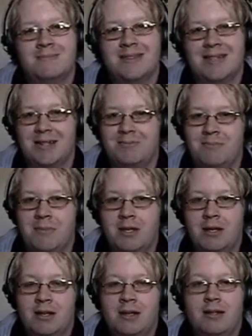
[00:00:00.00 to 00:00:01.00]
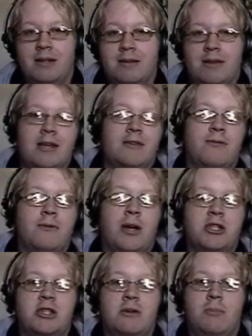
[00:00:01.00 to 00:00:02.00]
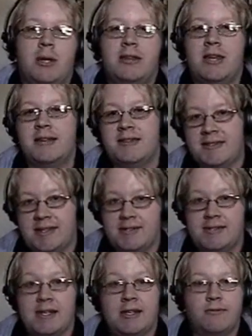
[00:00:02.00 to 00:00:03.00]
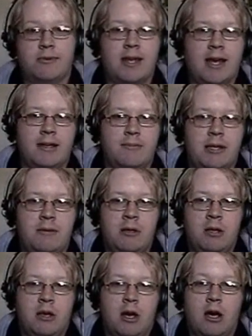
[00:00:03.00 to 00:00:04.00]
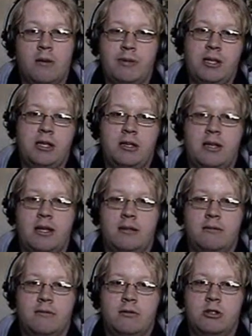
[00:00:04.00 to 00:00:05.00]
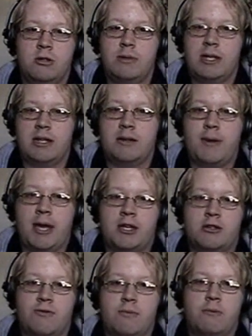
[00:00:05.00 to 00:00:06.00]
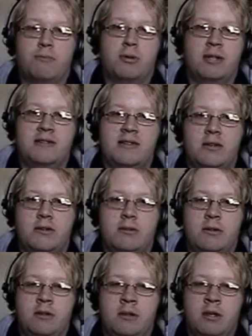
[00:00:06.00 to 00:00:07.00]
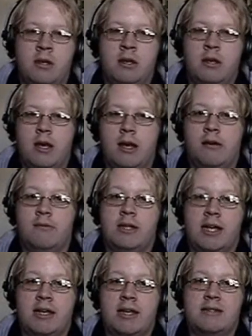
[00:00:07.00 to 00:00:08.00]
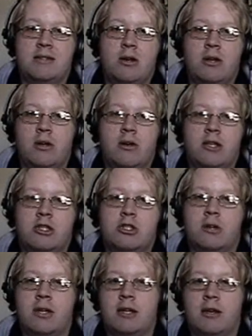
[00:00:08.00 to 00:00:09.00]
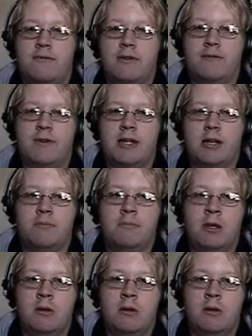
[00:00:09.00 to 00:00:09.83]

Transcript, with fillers: So, thanks for watching, everybody. Thanks to Cessnaace for tagging me. I uh, be get should be getting a package from him pretty soon, and when that gets here, I'll go ahead and show that off in the video.